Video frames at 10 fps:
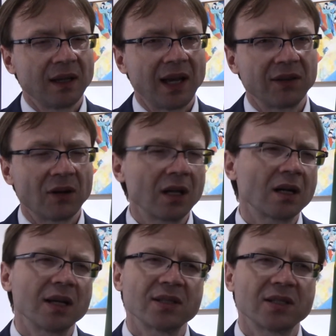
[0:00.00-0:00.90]
And
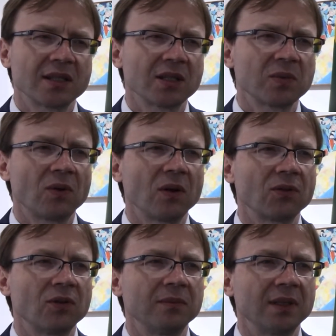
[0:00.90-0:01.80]
Holocaust is just a small
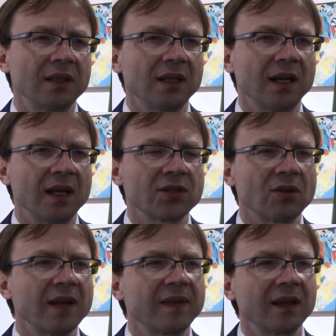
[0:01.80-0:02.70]
room there, so
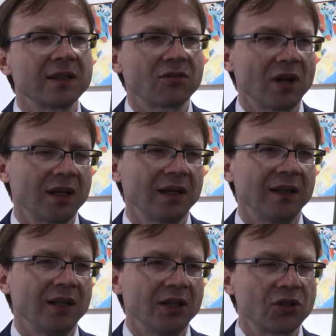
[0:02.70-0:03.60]
I think it's really,
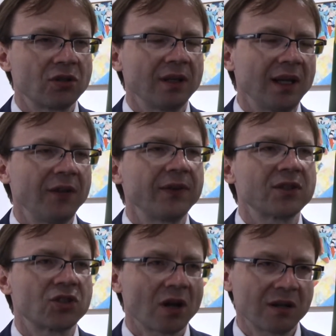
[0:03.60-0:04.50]
if
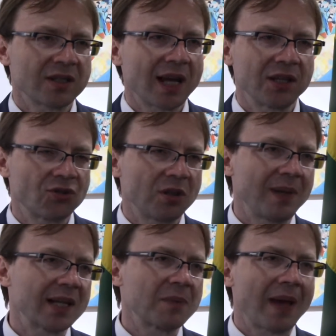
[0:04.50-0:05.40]
it's genocide, it should be
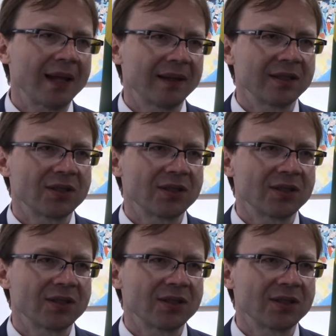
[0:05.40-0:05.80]
expanded.